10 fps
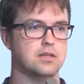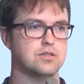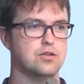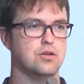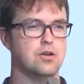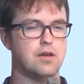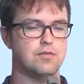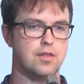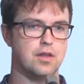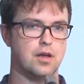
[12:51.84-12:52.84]
And so you don't have
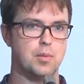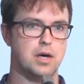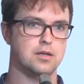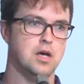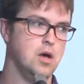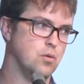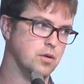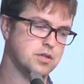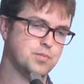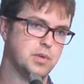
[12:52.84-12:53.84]
to think about, well,
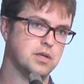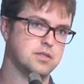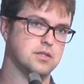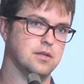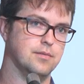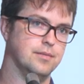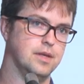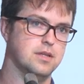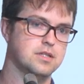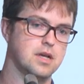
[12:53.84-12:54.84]
this peers in,
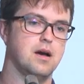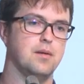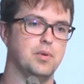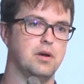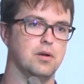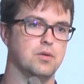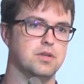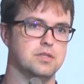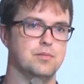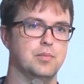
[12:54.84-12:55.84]
this guy I'm pairing with
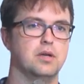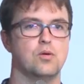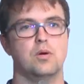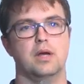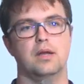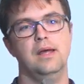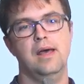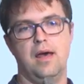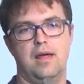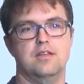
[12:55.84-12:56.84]
is in Bitcoin
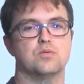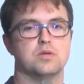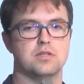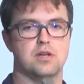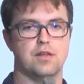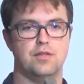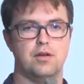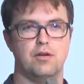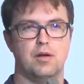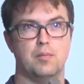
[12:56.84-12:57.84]
and this one's in
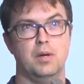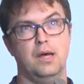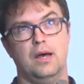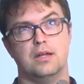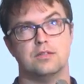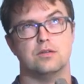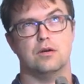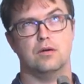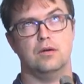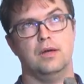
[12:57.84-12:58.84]
Ethereum. And
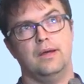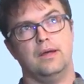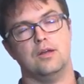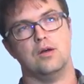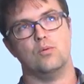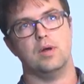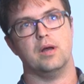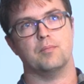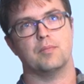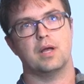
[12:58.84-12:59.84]
so, you know, when
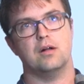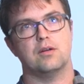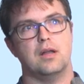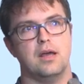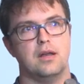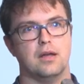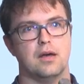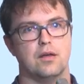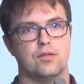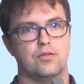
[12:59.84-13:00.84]
I'm calculating
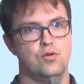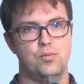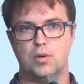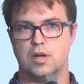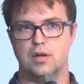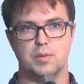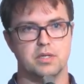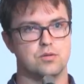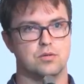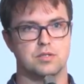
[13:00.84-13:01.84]
a throughput
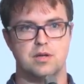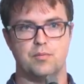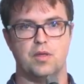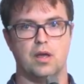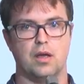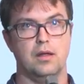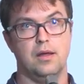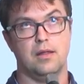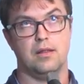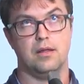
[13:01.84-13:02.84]
limit or something,
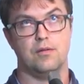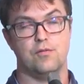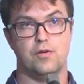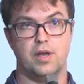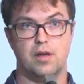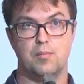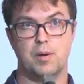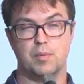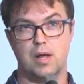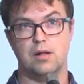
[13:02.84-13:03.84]
for him,
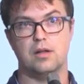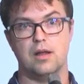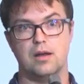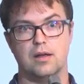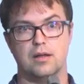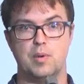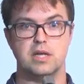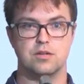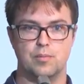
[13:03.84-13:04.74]
I'm calculating it based